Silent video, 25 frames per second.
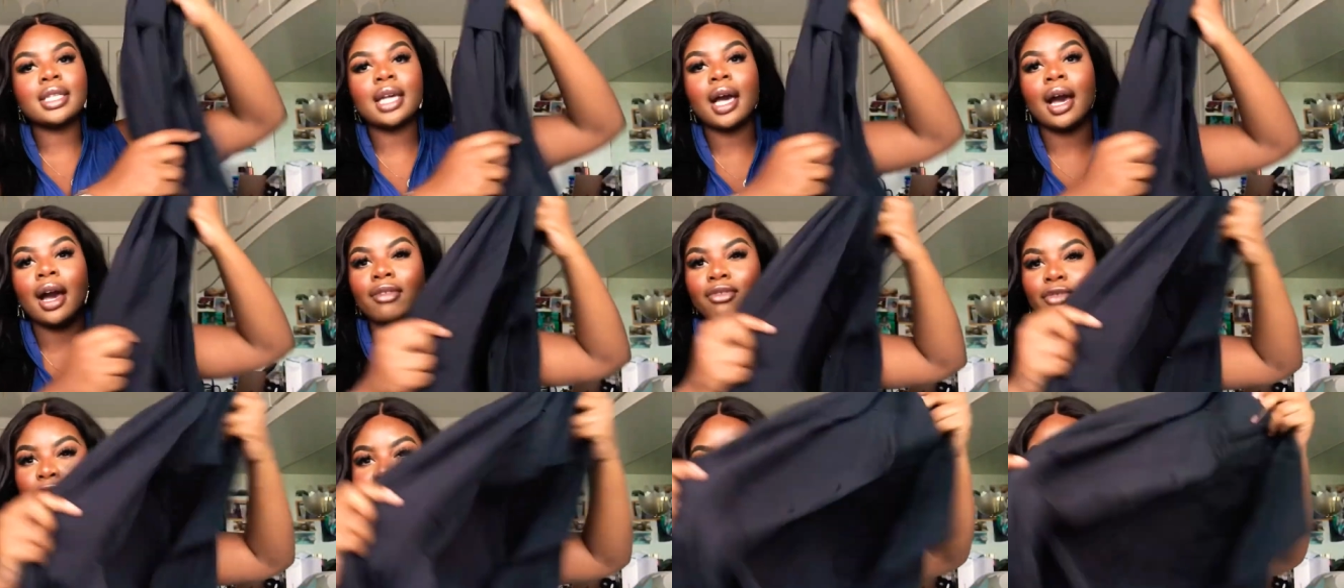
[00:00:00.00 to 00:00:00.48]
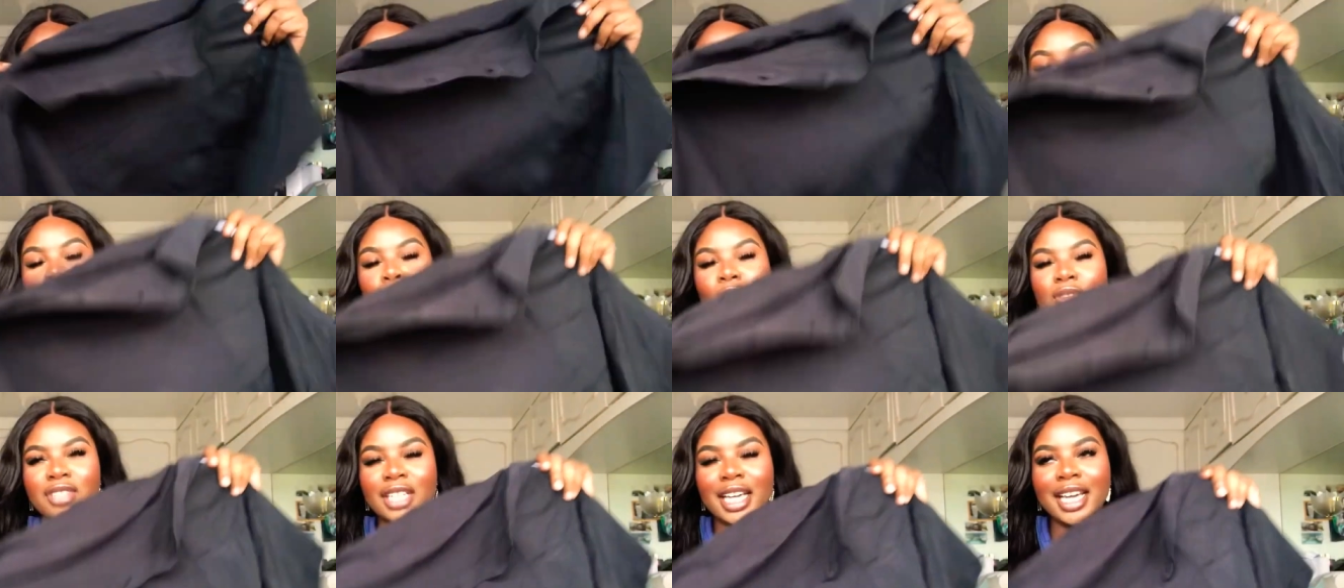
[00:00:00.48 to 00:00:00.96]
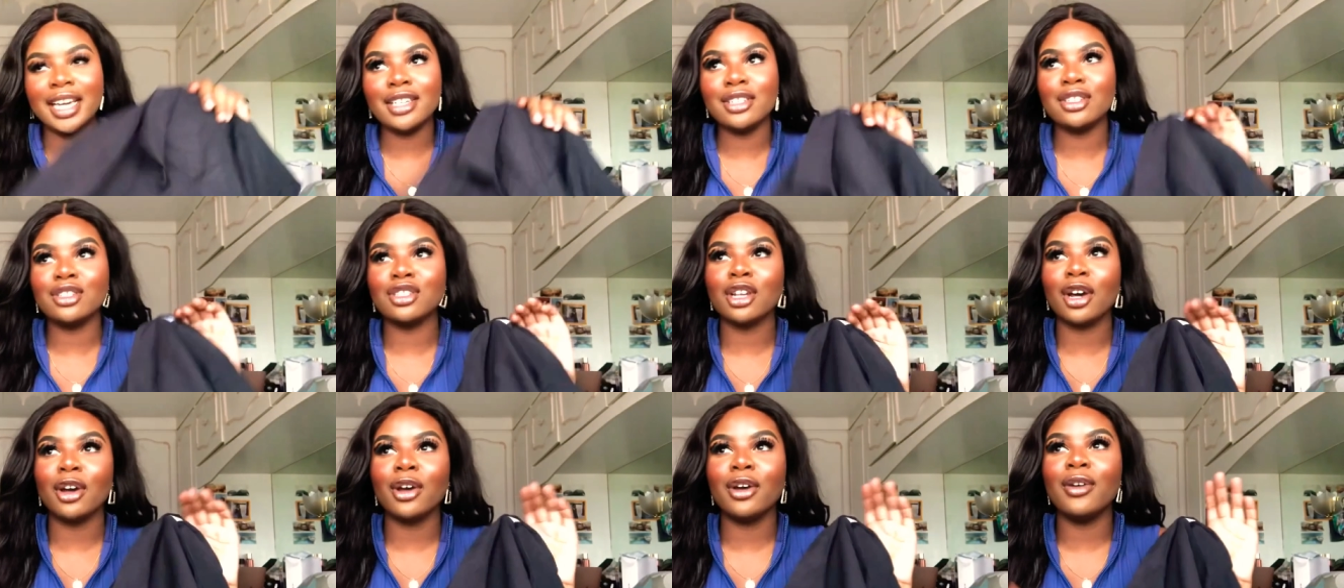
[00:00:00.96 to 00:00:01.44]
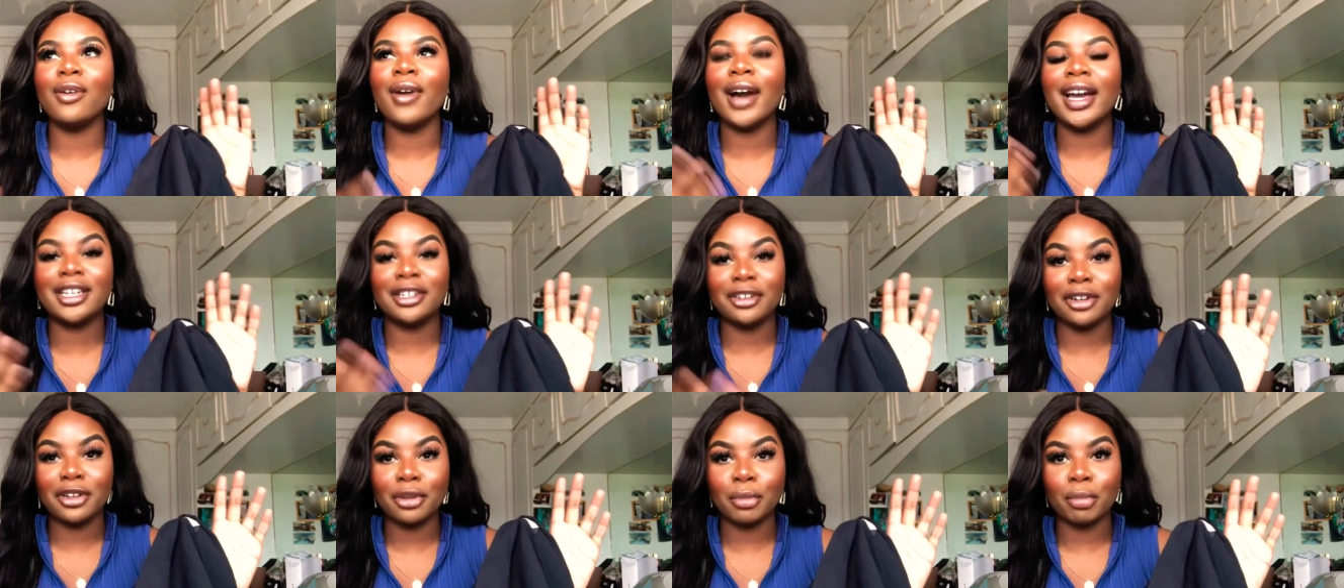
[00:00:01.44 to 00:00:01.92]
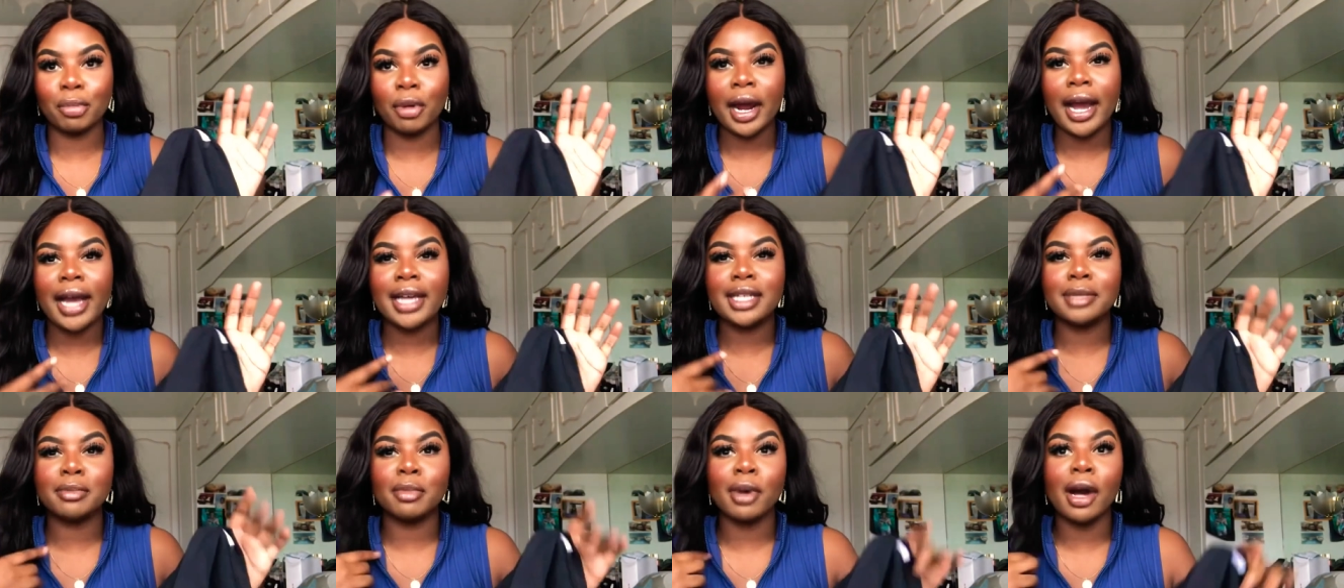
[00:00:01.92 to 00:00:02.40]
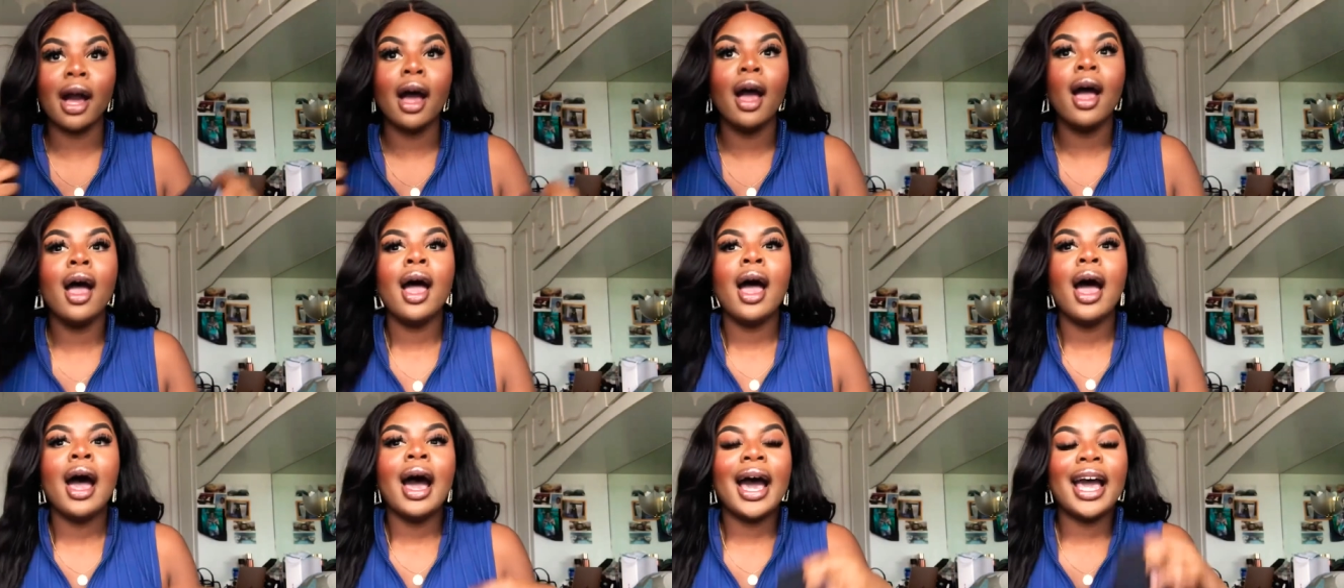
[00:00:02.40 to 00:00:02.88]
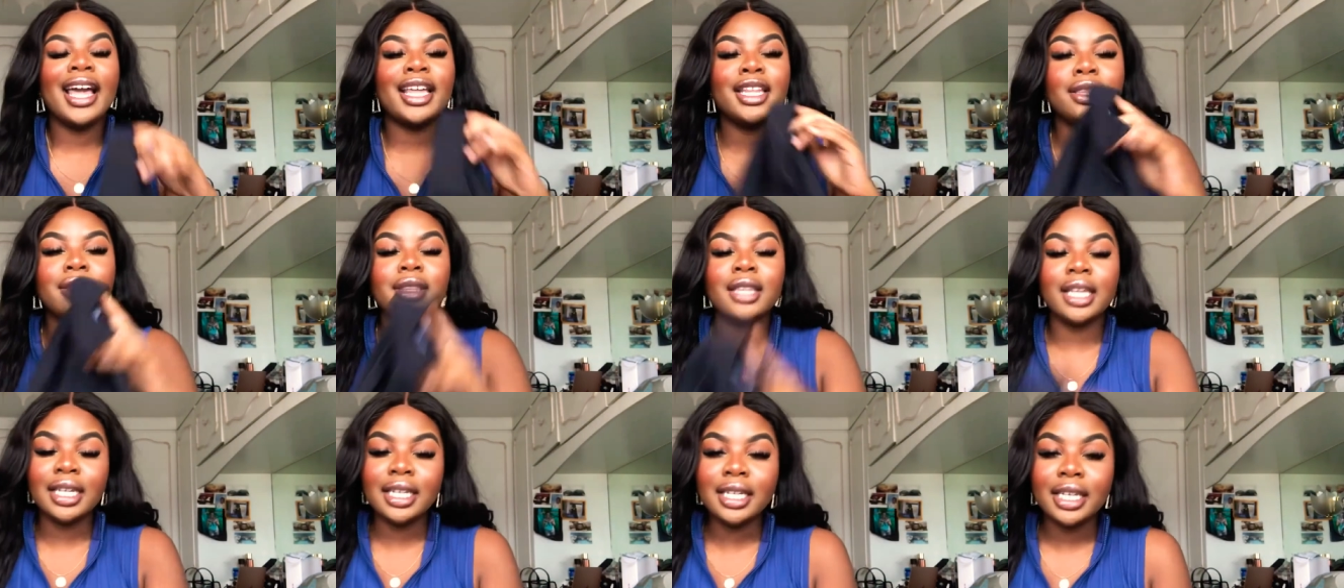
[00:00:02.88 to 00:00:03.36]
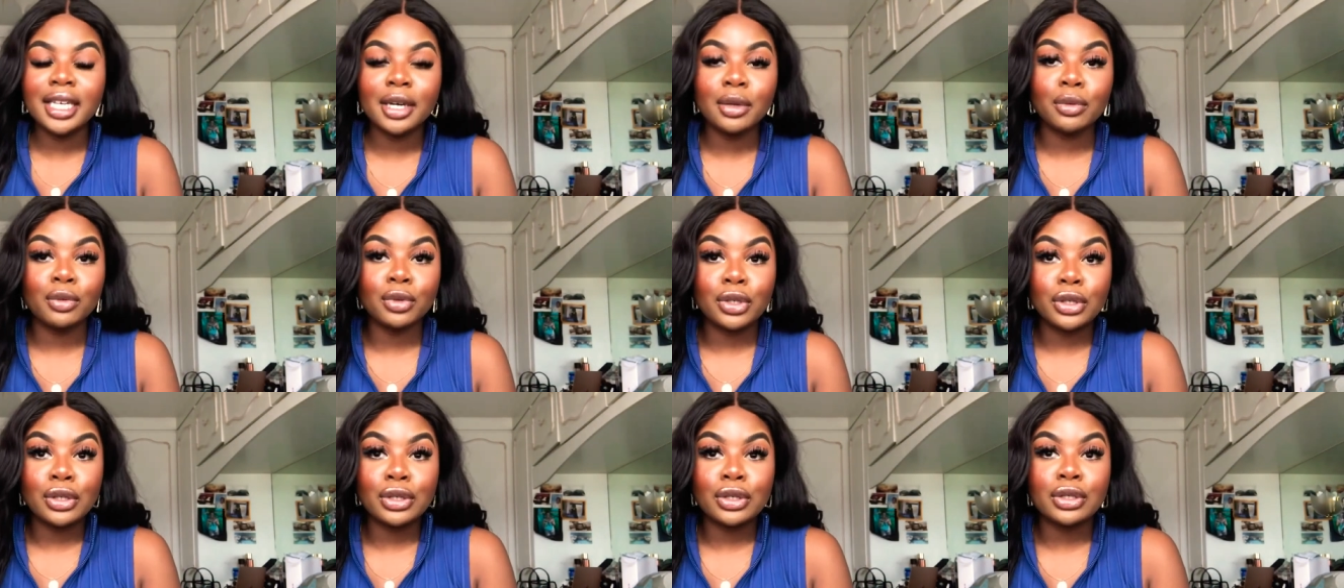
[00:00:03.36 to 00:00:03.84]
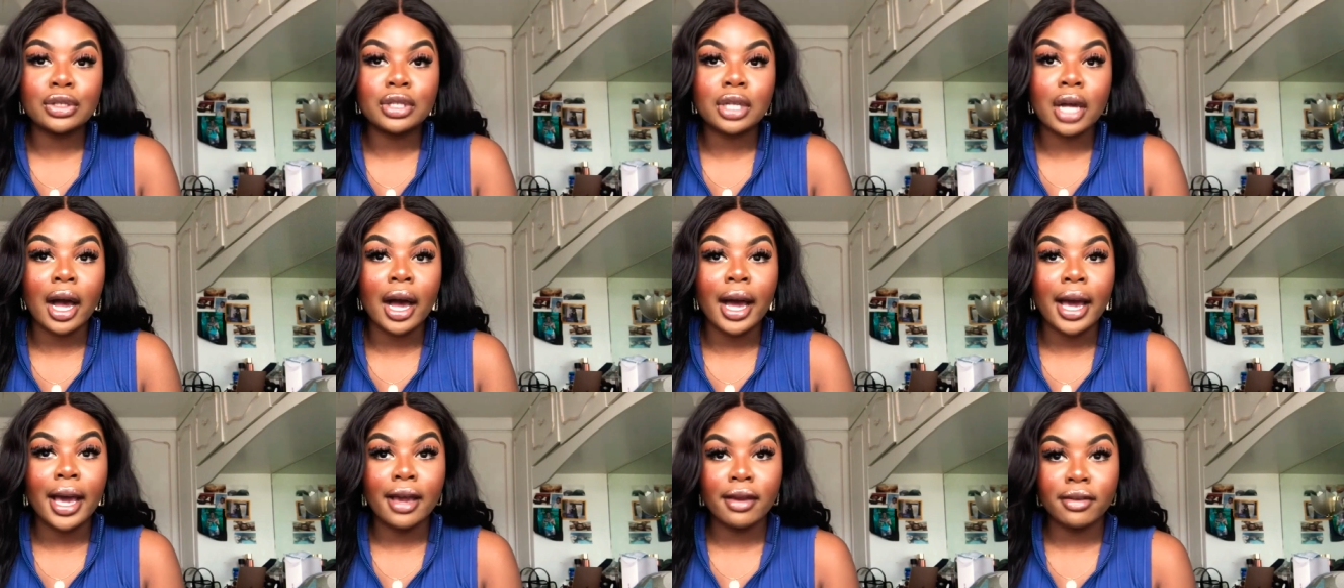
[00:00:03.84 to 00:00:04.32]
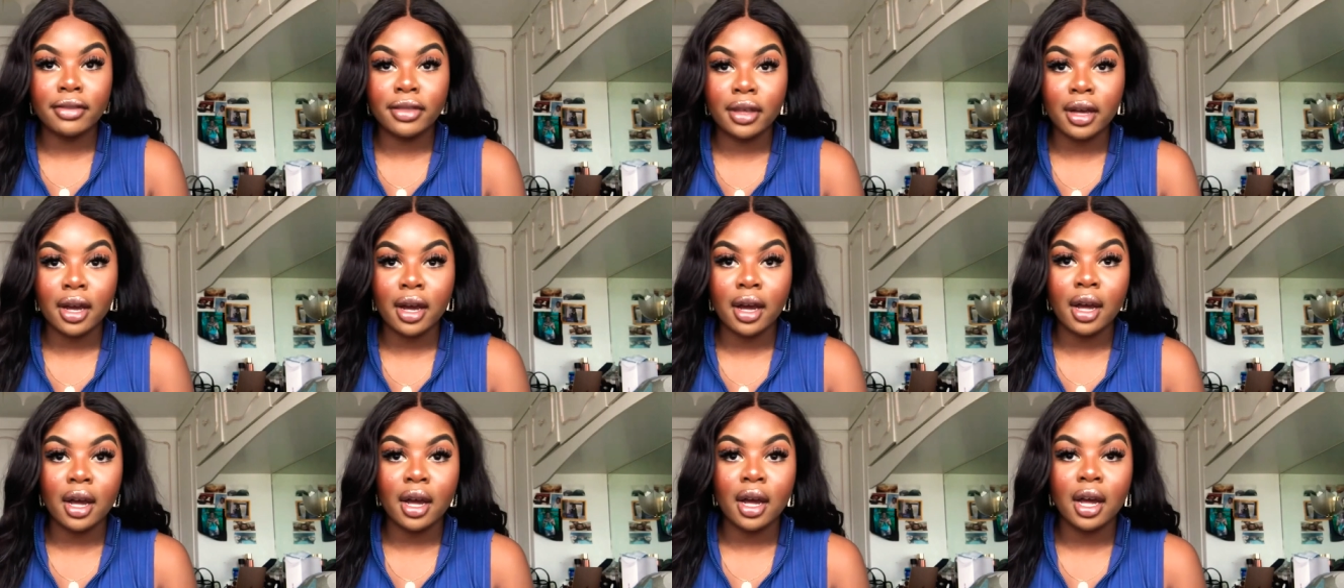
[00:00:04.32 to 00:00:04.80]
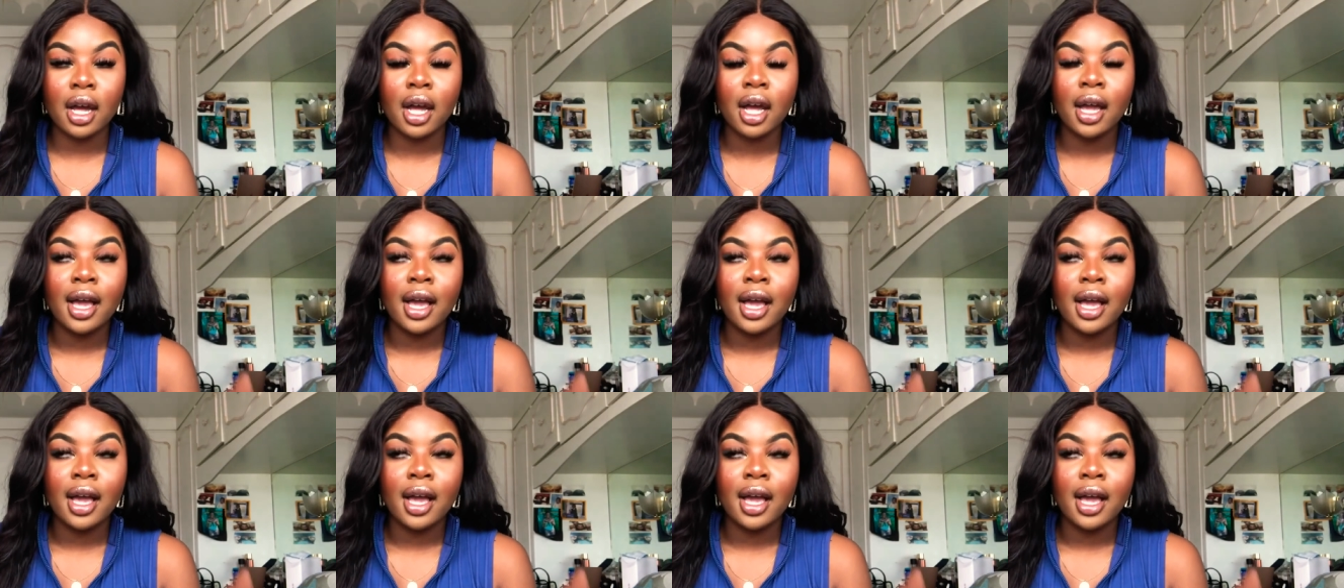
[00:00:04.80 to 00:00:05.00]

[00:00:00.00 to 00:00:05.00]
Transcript: I've already worn this, so I don't know the price, but I think it was either